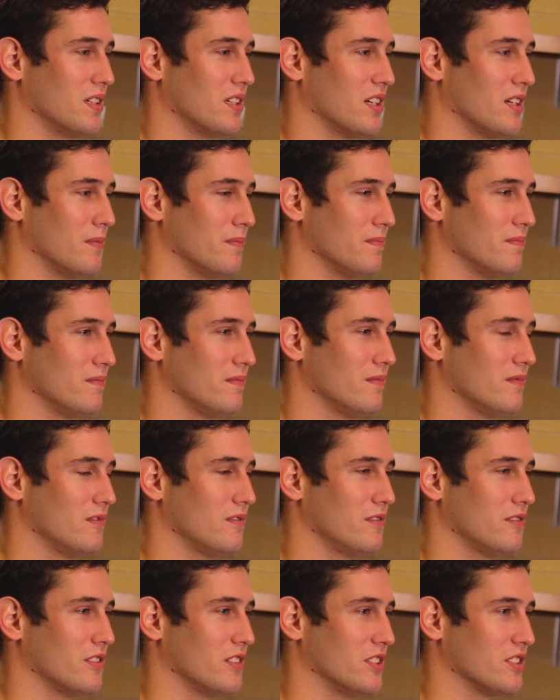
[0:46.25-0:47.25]
um,
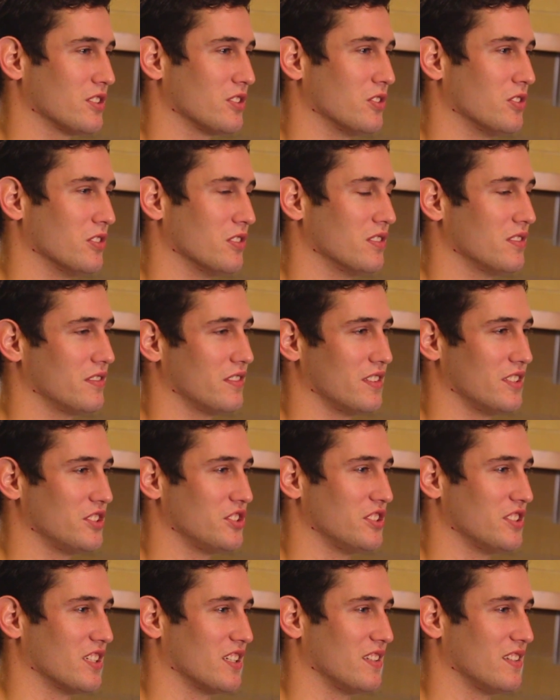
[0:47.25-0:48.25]
for this goal this
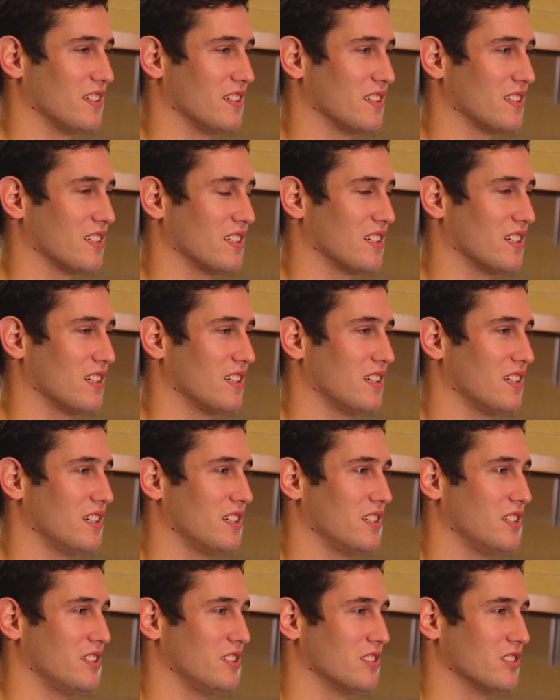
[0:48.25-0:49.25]
year, I think, uh,
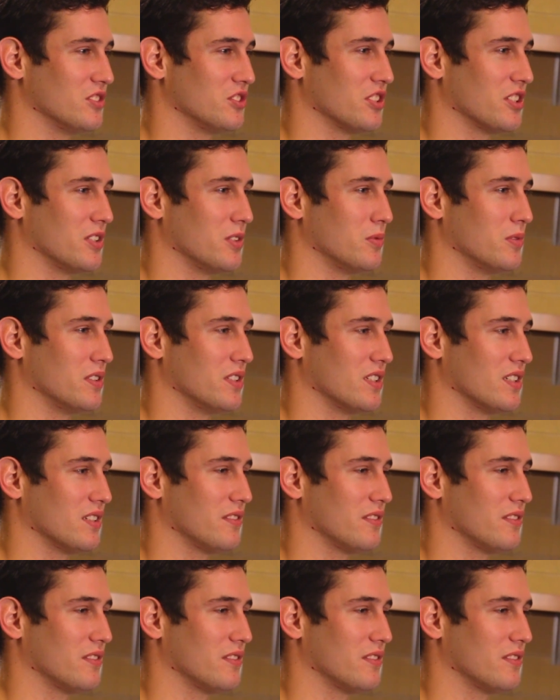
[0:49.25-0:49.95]
you know, trying to win a uh,